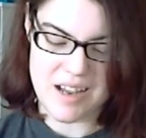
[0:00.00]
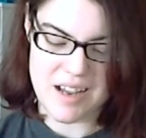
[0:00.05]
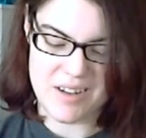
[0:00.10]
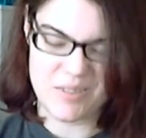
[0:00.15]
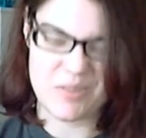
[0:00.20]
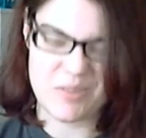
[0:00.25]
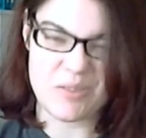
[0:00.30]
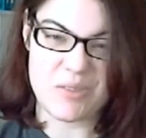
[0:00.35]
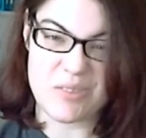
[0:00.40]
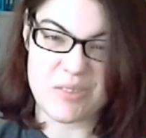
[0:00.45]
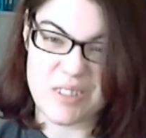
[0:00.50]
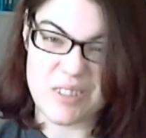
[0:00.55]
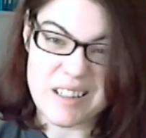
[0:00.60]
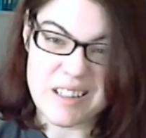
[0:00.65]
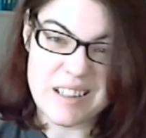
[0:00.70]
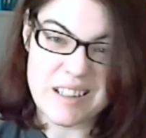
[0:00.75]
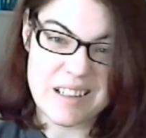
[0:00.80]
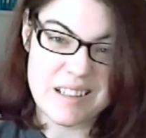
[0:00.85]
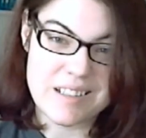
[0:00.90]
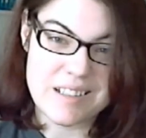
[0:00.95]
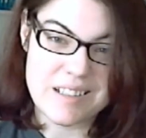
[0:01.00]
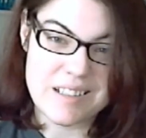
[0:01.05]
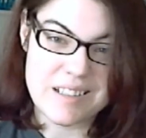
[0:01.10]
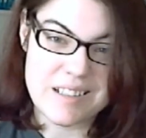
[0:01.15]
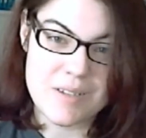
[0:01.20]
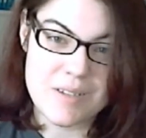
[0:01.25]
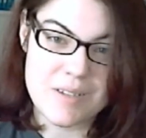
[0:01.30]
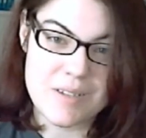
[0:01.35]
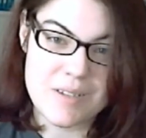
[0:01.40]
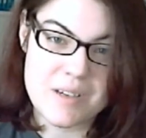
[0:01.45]
I don't really need to know
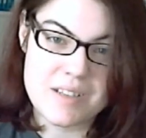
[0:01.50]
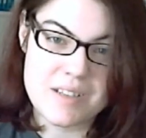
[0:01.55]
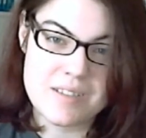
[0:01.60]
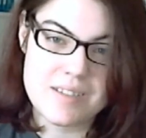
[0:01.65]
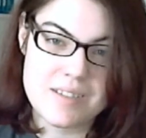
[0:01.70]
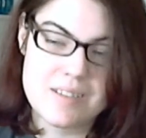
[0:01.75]
what that means.